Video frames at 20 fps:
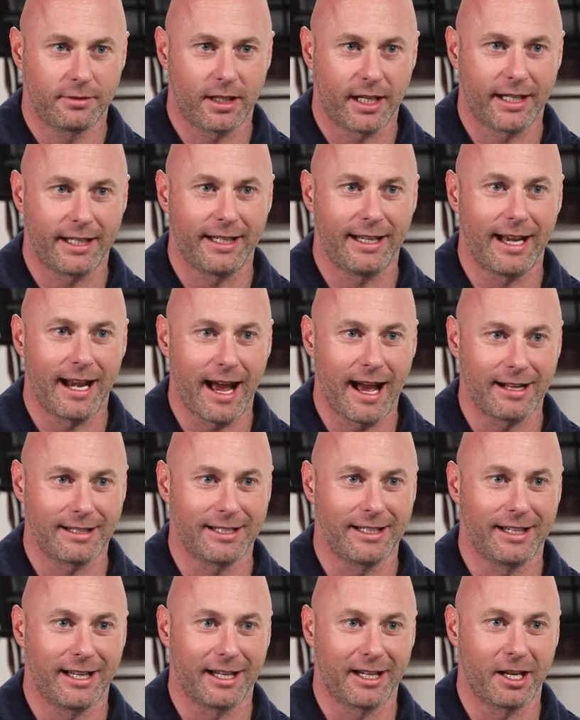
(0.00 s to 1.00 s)
I did not
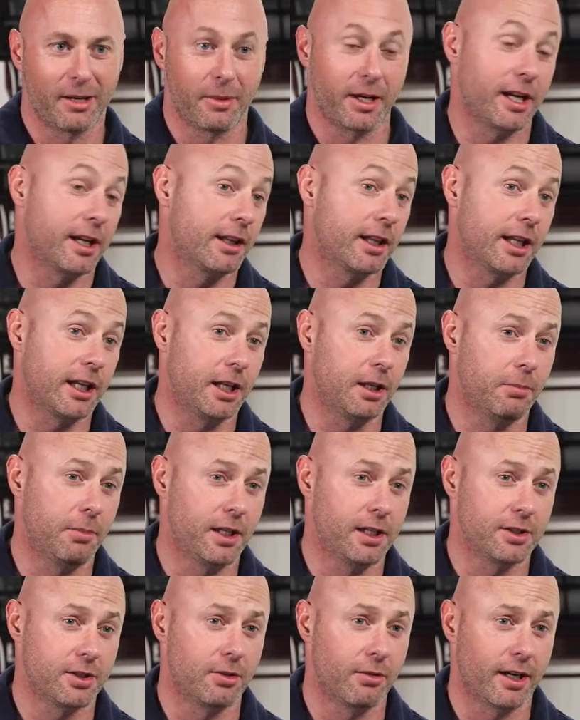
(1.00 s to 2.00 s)
see that coming. I didn't think he'd
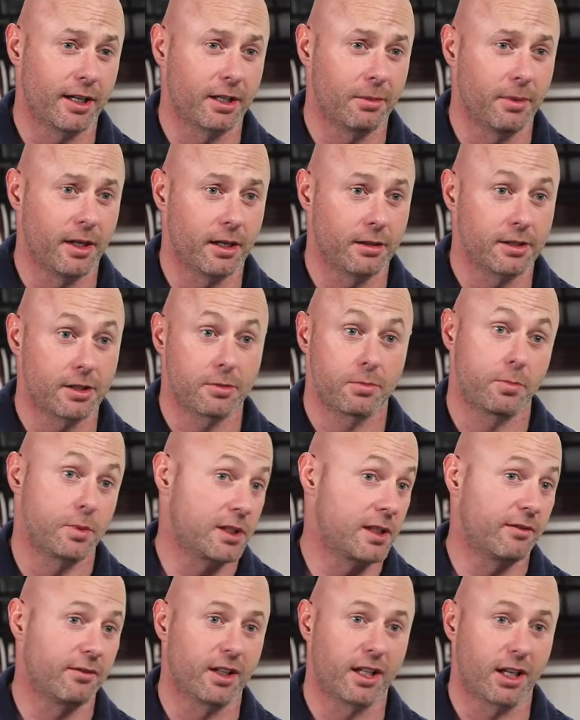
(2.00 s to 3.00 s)
be as direct about
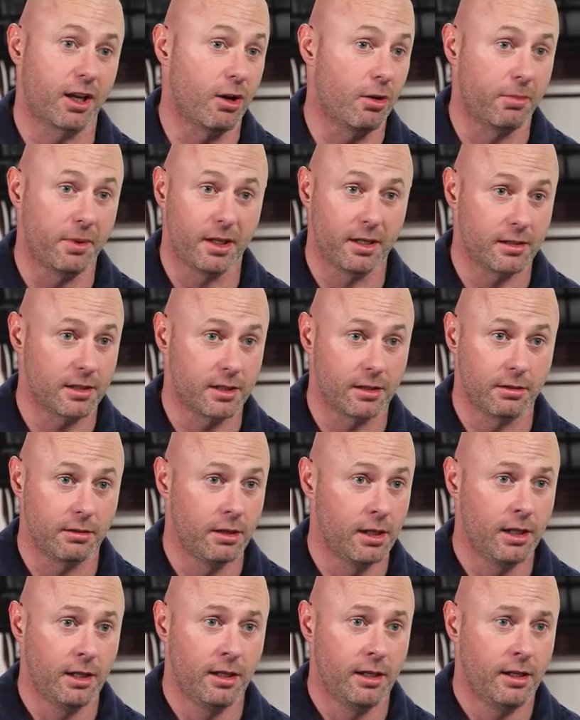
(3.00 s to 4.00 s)
specifically like opiates and
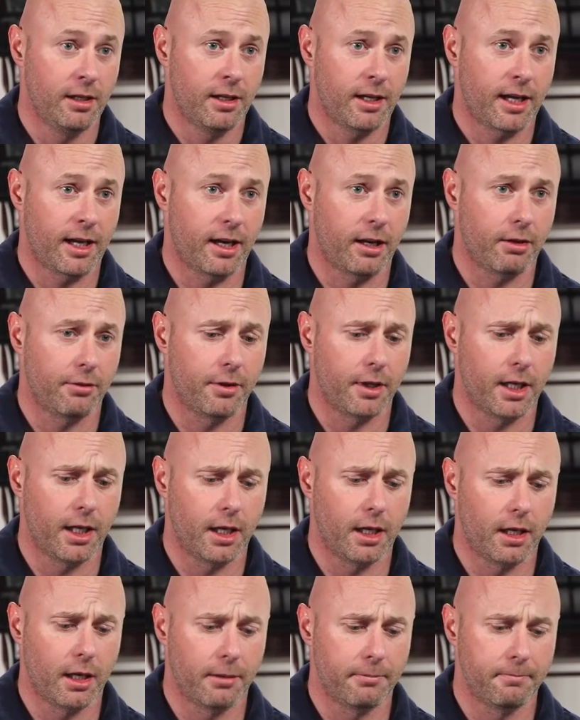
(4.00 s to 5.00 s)
how
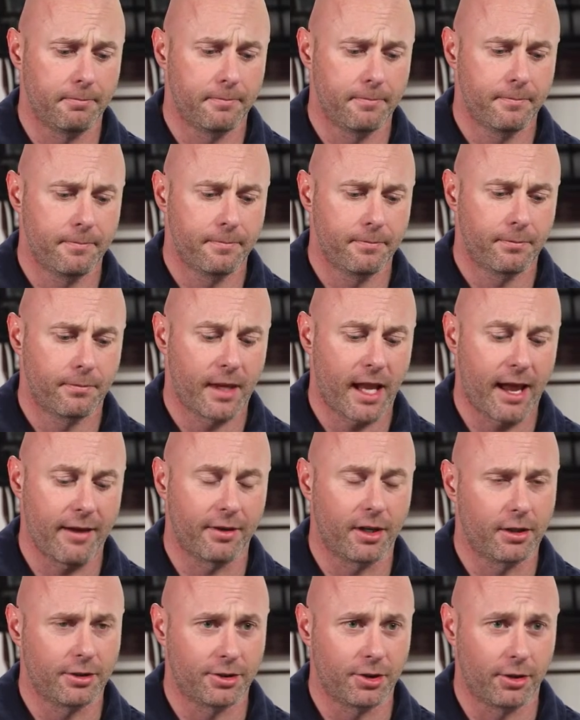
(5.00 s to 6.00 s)
they
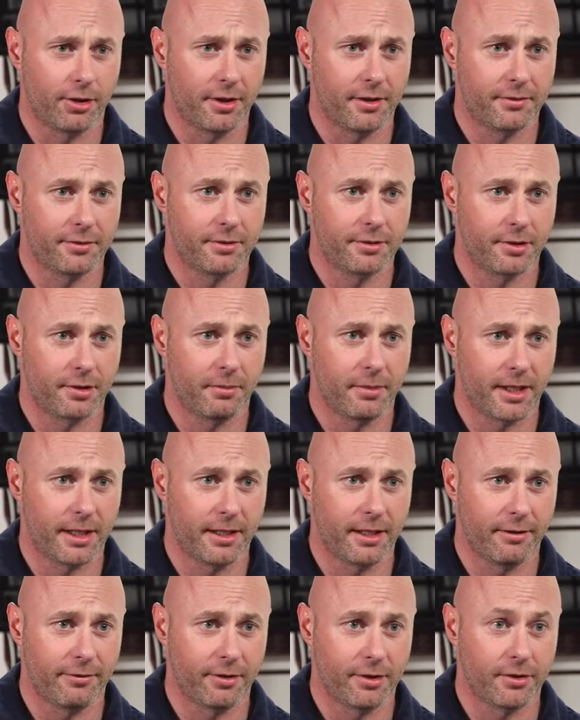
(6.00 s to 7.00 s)
having alternatives is going to make a
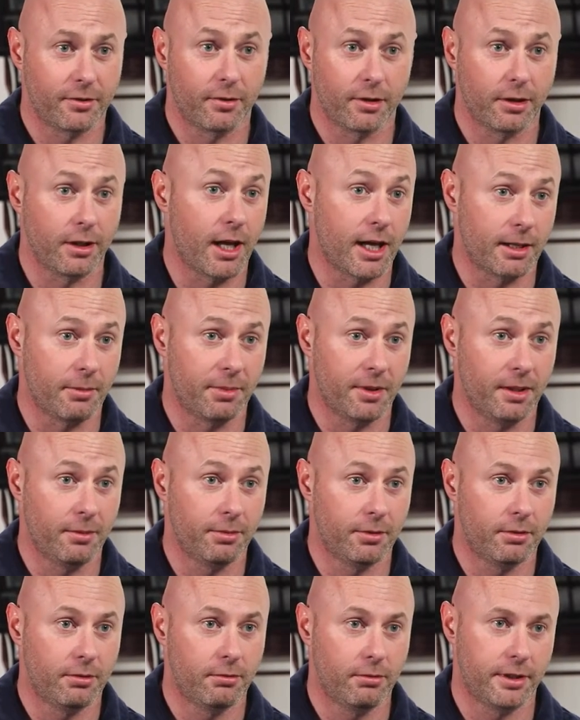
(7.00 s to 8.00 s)
difference for a lot of
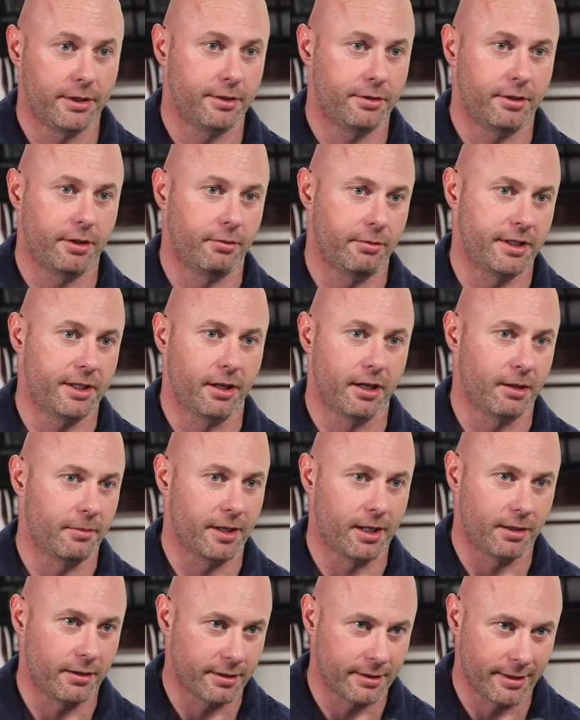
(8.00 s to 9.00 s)
people, which we talk
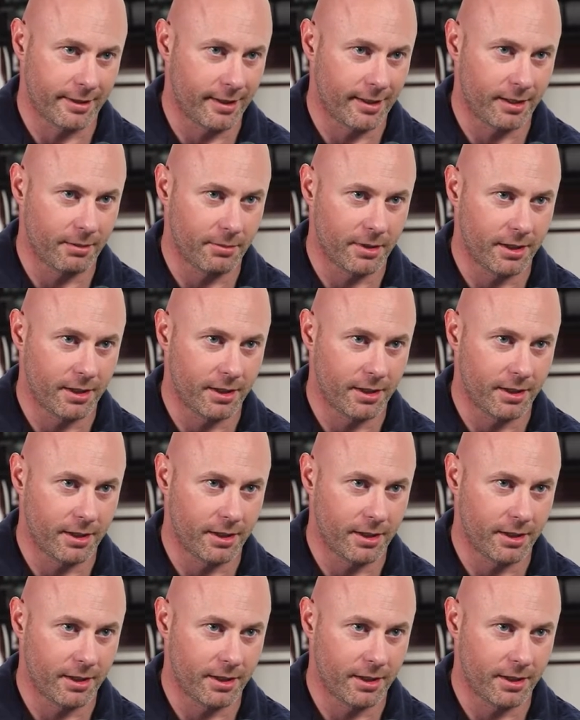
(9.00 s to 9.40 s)
about all the time.